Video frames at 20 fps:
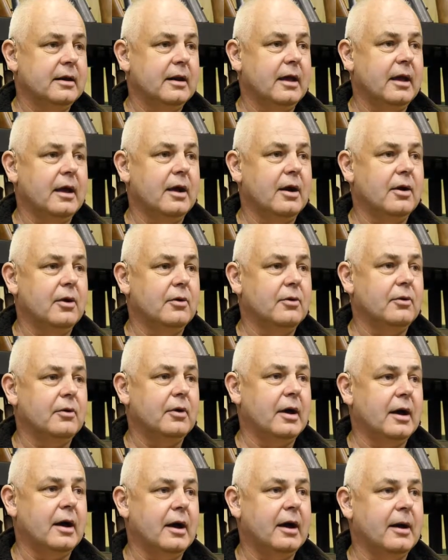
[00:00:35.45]
Now
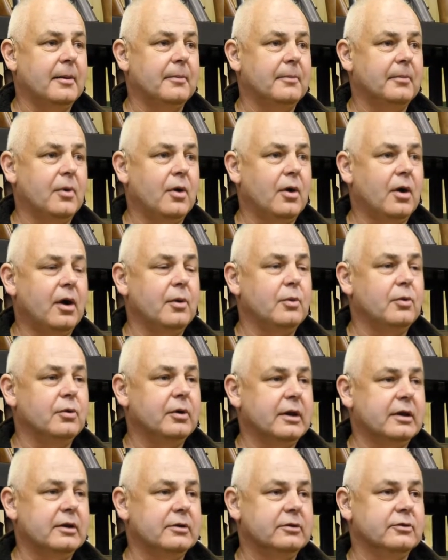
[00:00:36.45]
um, I will
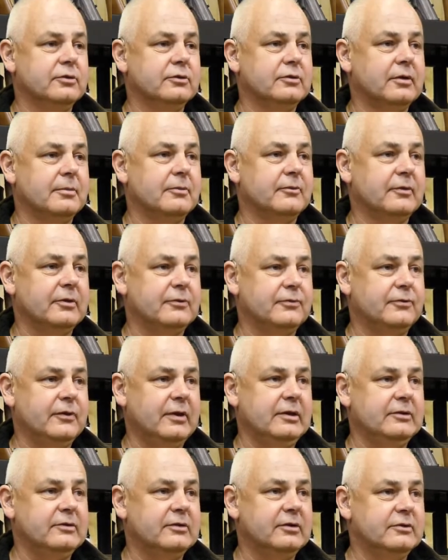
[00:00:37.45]
get into some of its
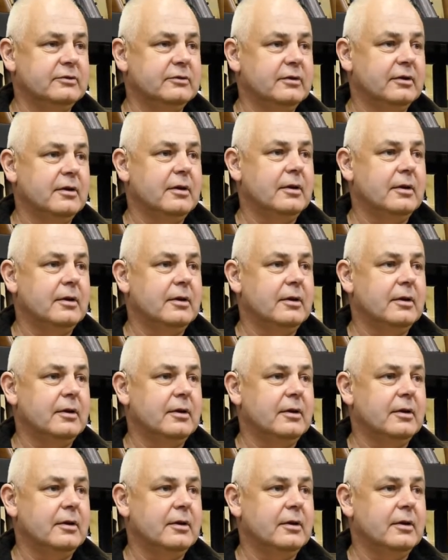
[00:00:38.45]
features.